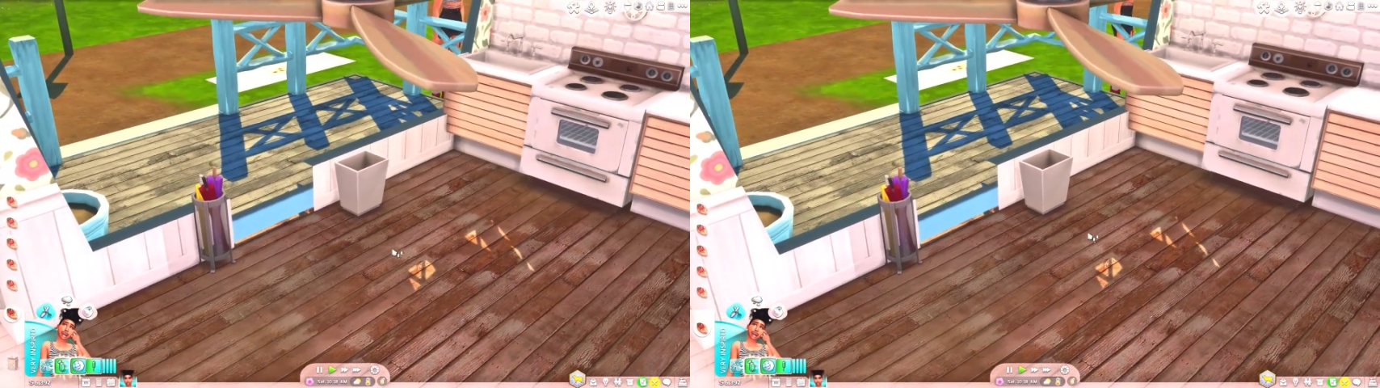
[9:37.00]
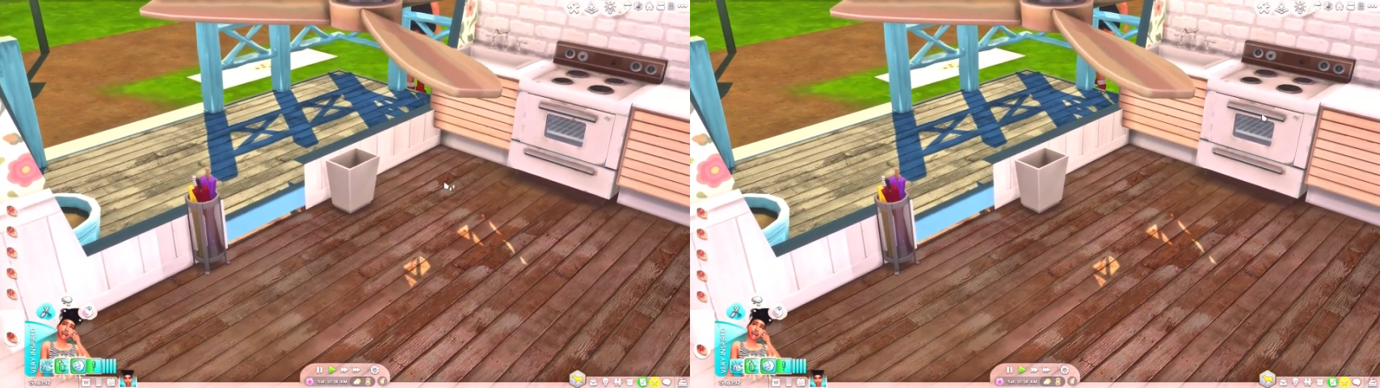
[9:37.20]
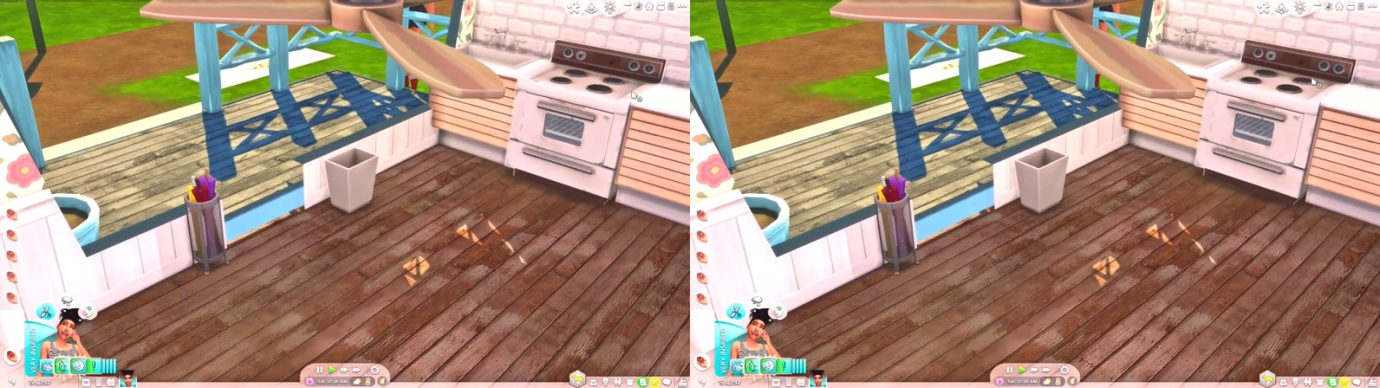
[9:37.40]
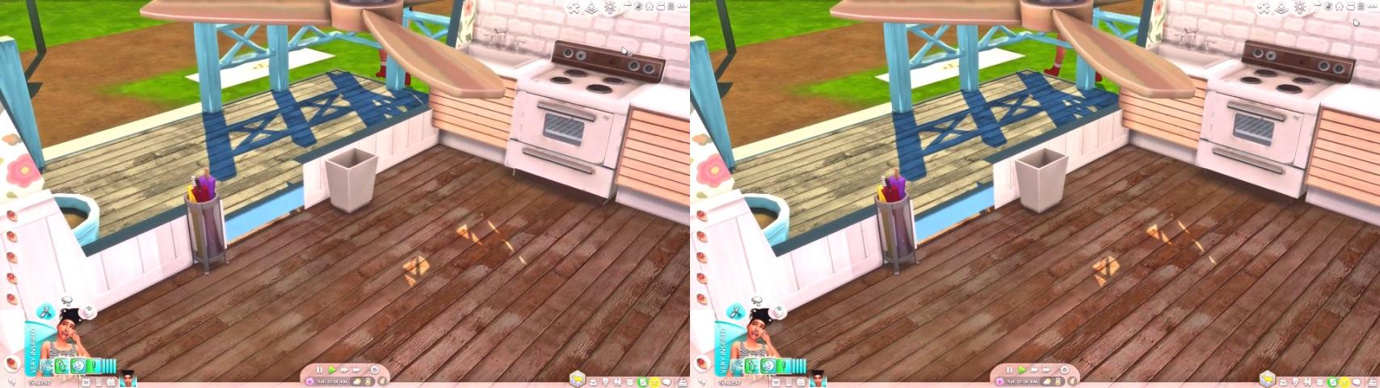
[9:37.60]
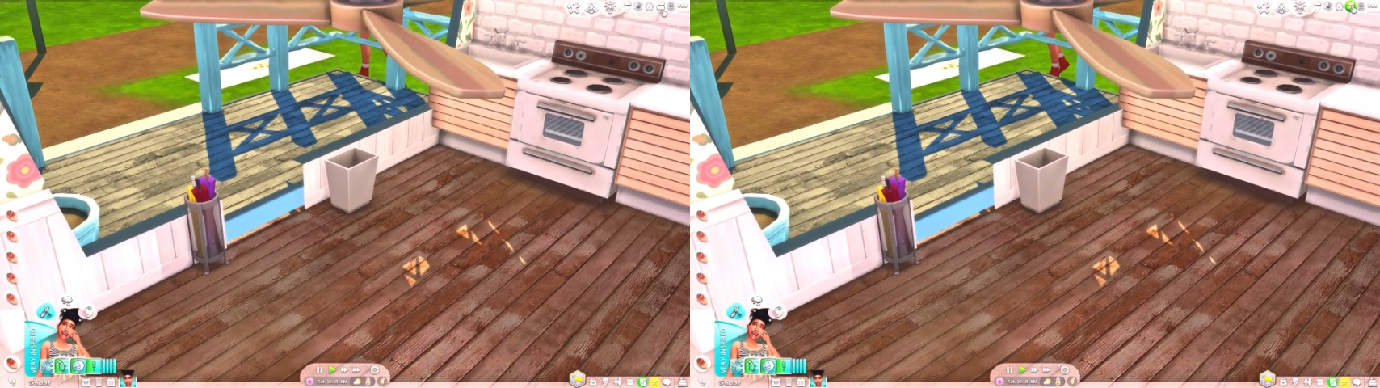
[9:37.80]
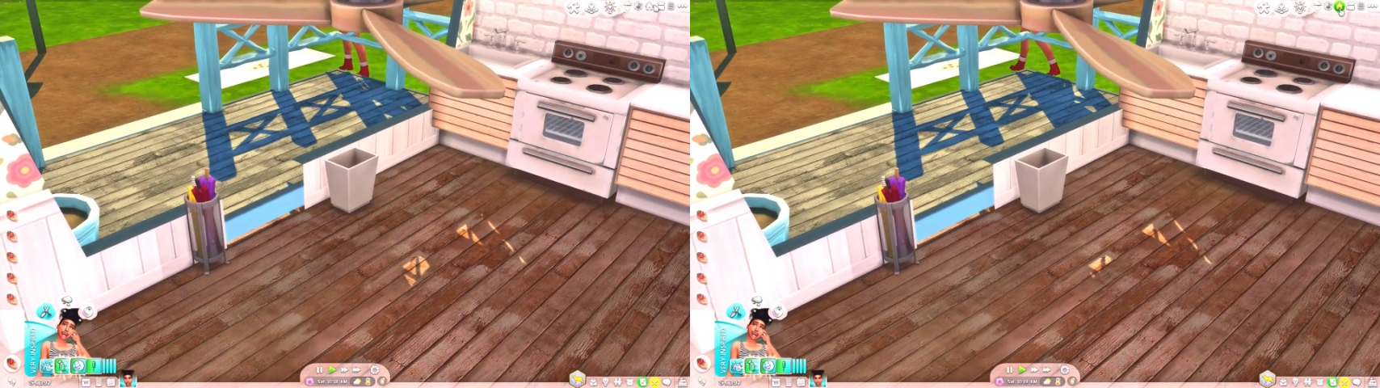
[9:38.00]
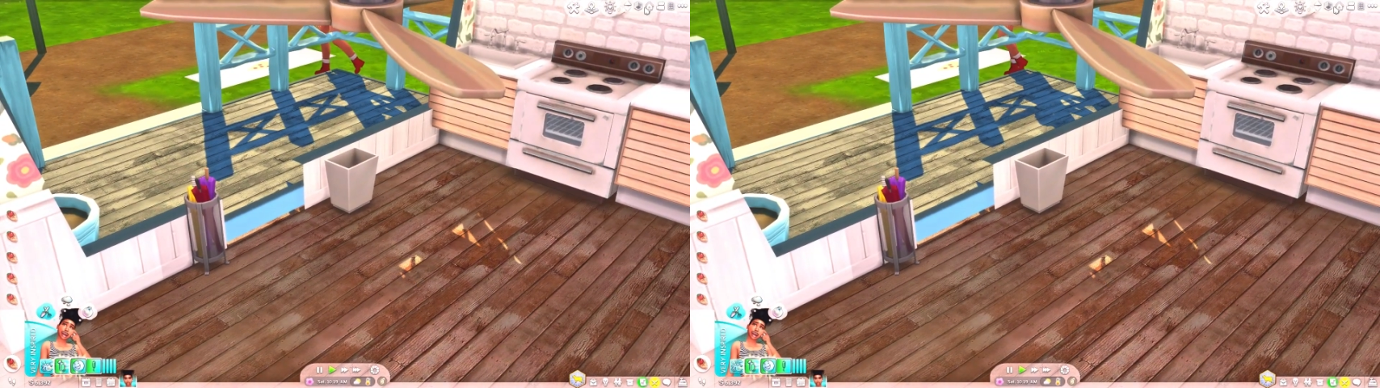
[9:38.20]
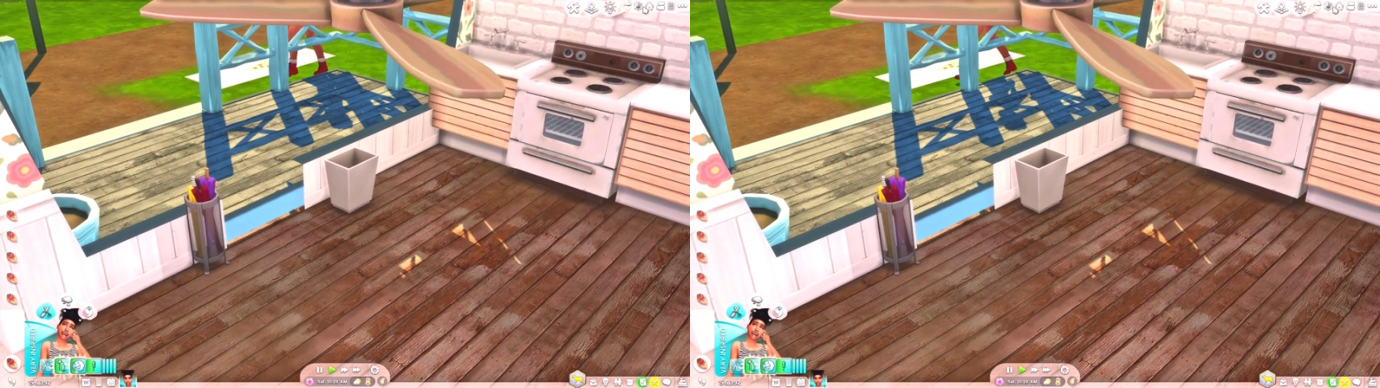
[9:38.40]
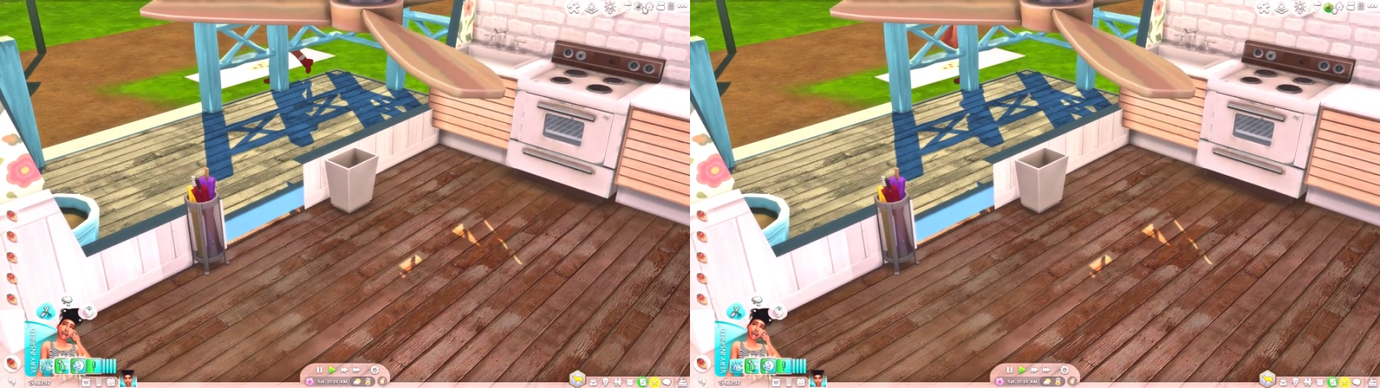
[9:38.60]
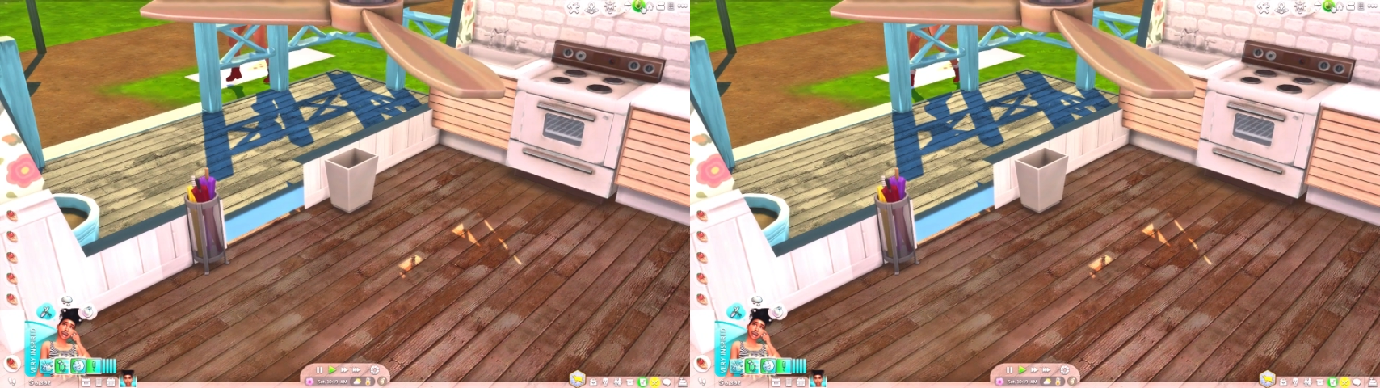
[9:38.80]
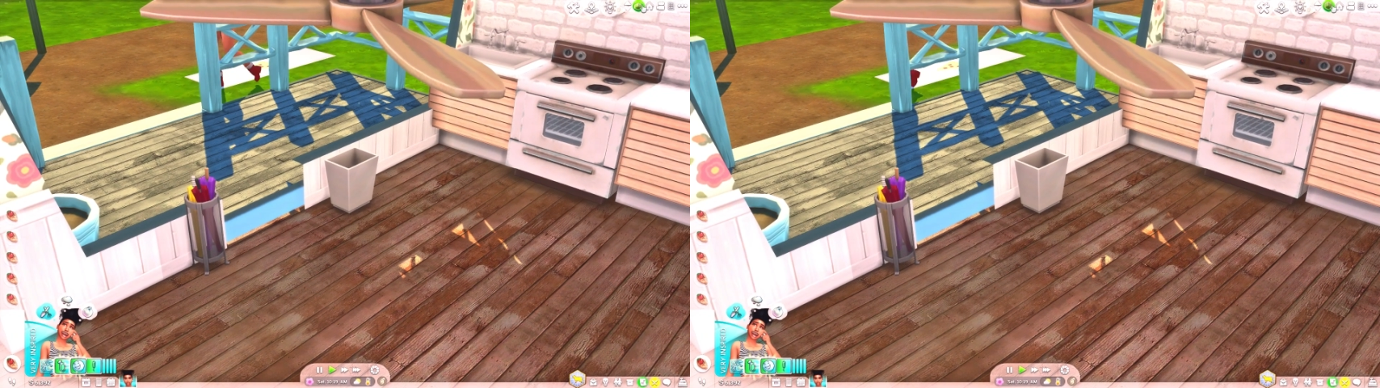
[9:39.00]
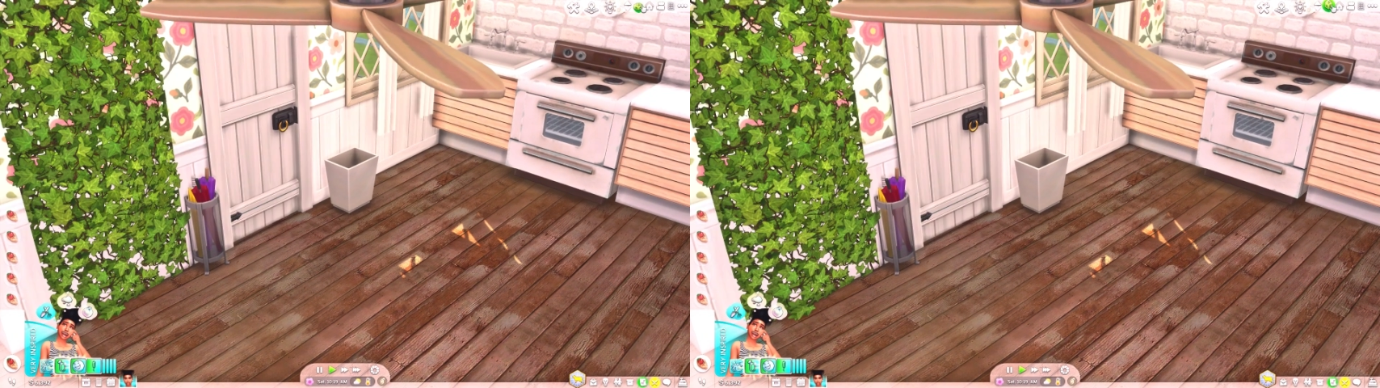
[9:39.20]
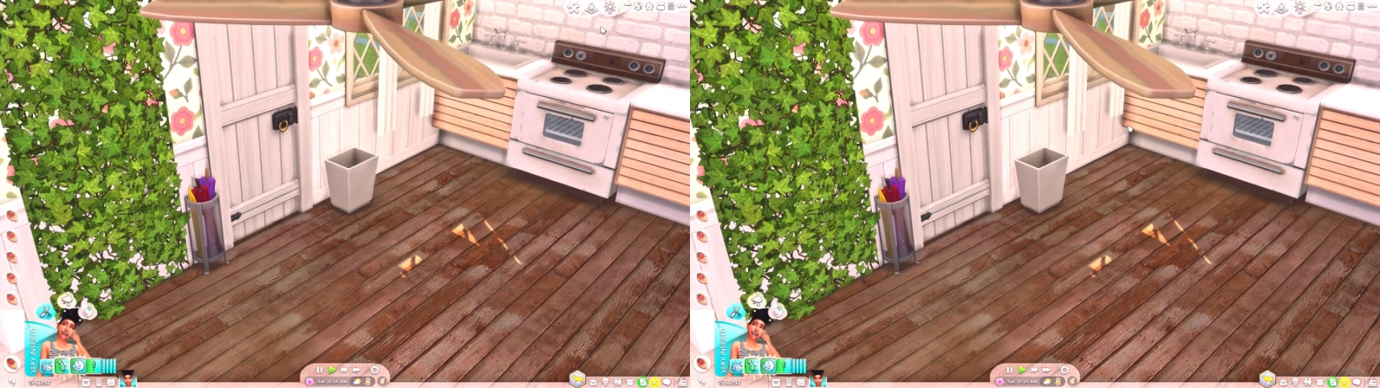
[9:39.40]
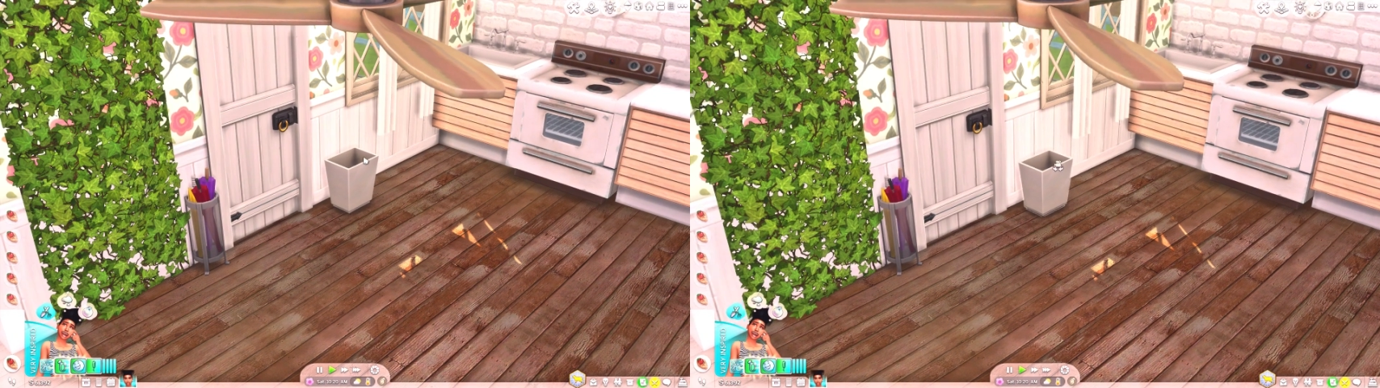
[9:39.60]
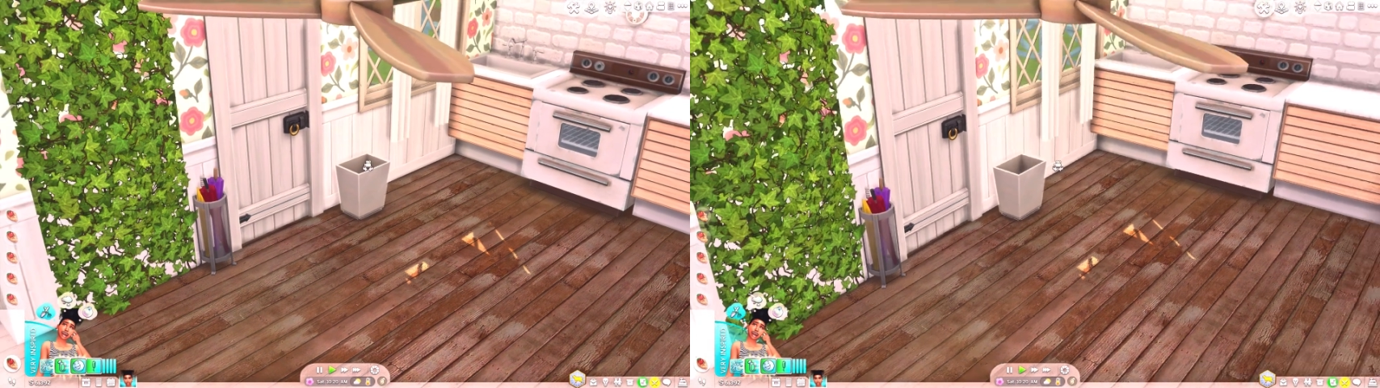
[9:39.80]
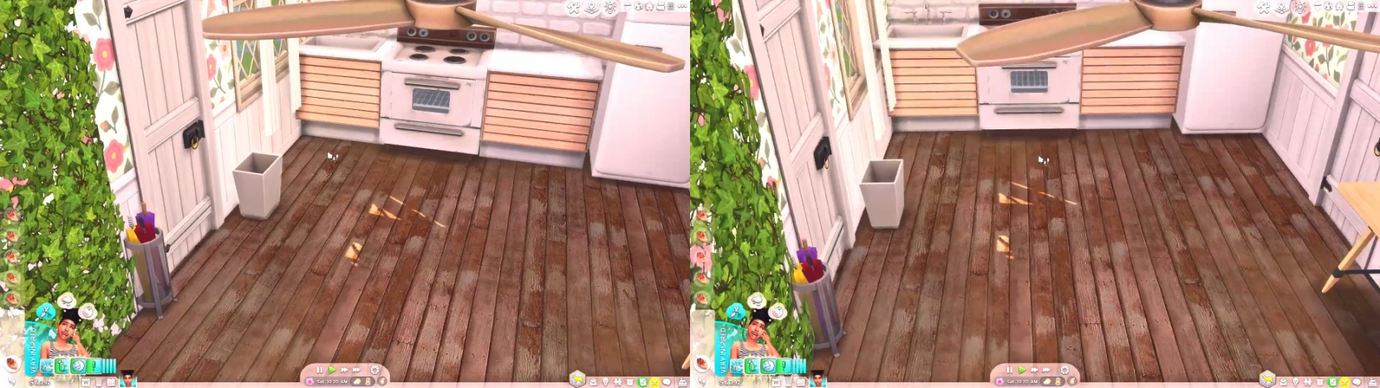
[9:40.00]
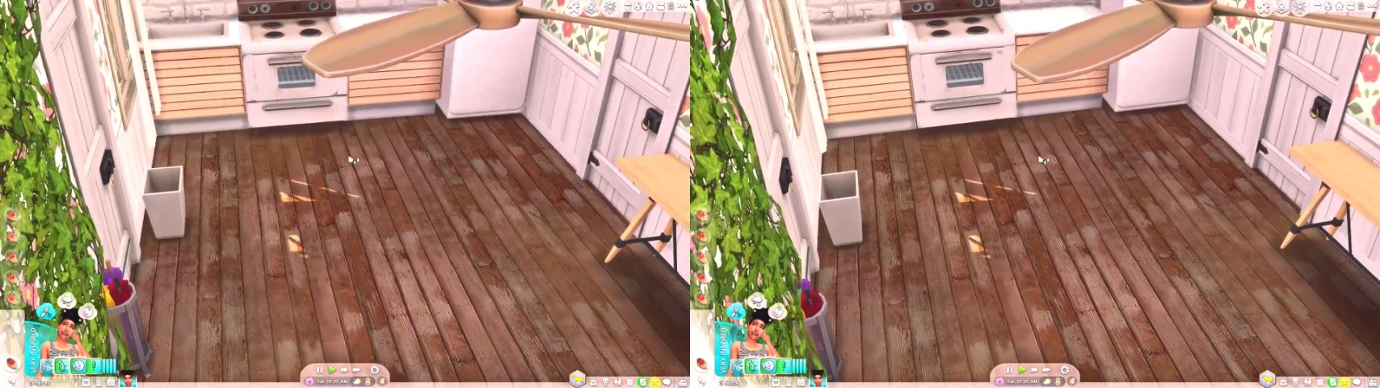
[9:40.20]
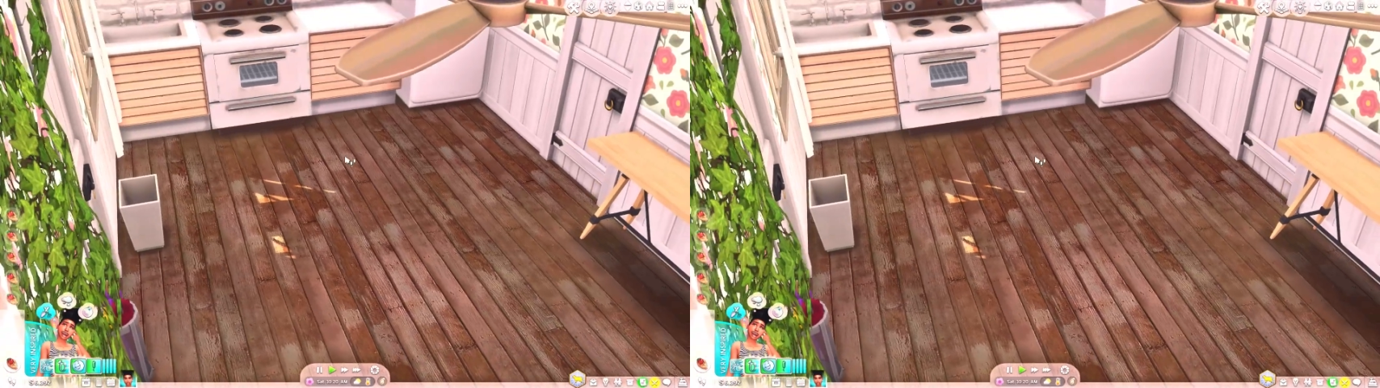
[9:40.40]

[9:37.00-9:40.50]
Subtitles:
No face is visible, so there are no lips to read.